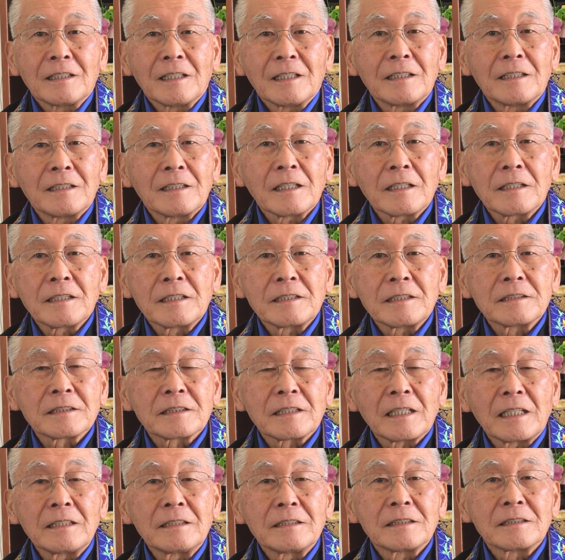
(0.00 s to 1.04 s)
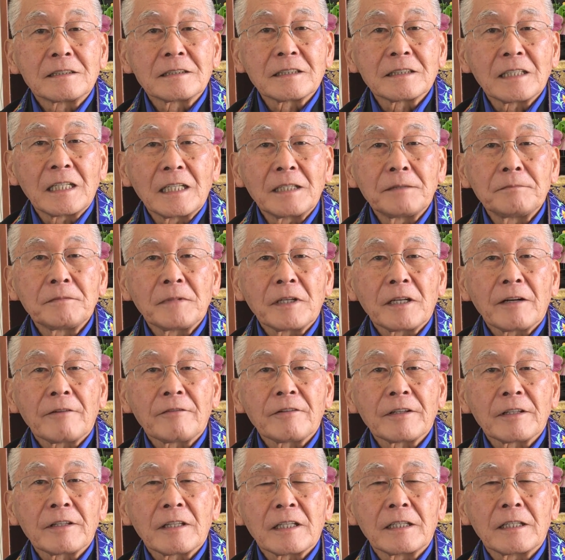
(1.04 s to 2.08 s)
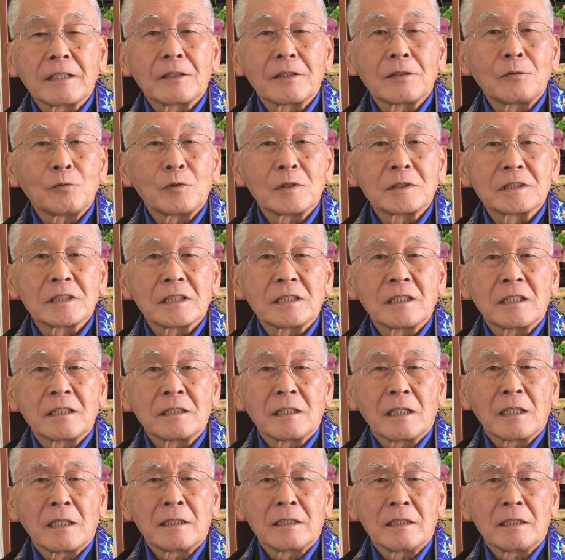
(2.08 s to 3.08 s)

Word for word: that nothing stayed the same, everything was in a